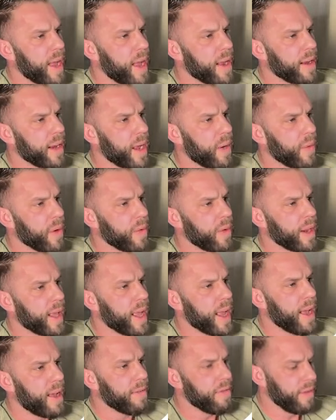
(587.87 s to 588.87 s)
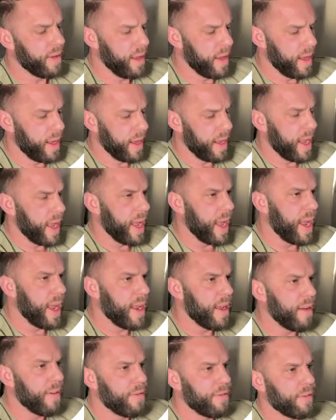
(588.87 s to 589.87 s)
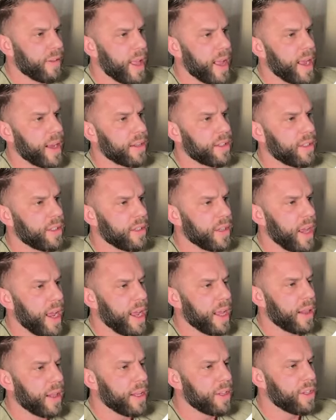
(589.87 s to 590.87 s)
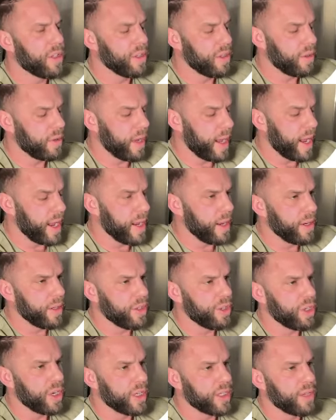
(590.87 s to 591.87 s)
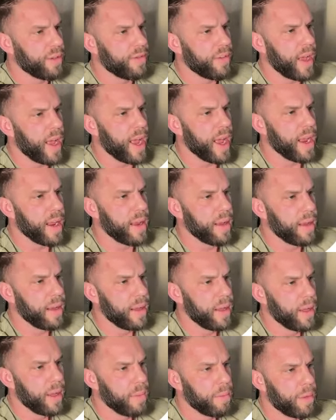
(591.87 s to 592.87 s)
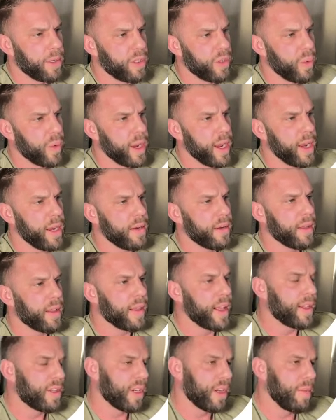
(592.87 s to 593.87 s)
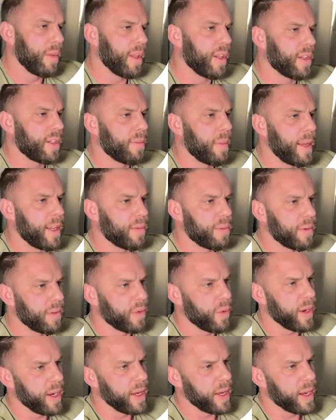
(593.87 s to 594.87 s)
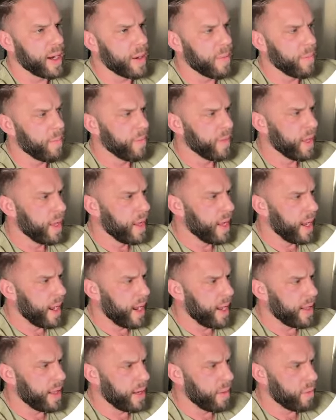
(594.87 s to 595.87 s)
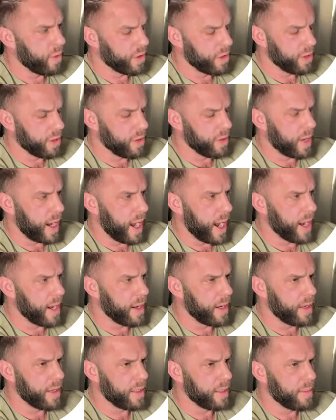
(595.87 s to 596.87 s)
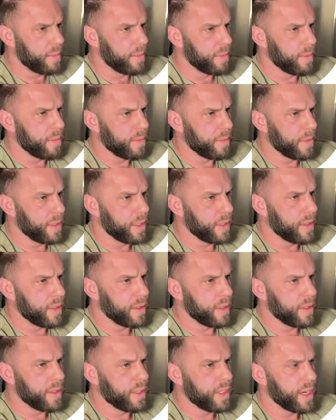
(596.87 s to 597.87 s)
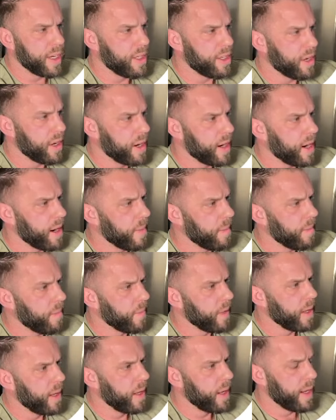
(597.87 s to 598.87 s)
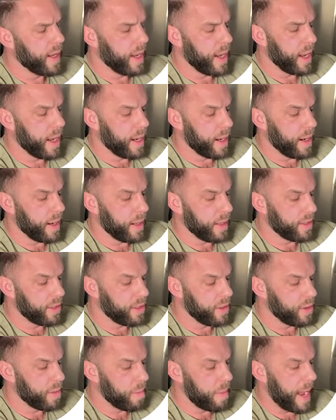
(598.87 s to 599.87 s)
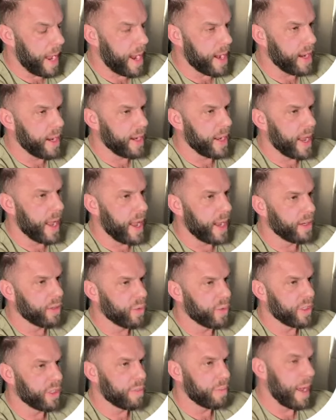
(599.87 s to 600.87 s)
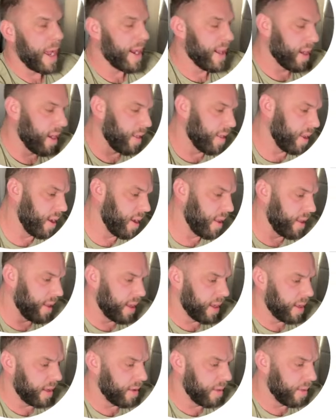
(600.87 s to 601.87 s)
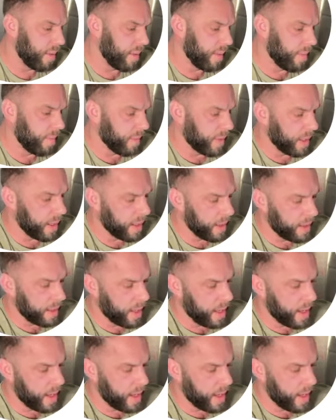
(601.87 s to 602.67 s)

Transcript: that. Now we want to have a flex and let's do a justify between. That's going to be the space between there. And then we'll do items center here. And let's do padding X, which is padding on the, the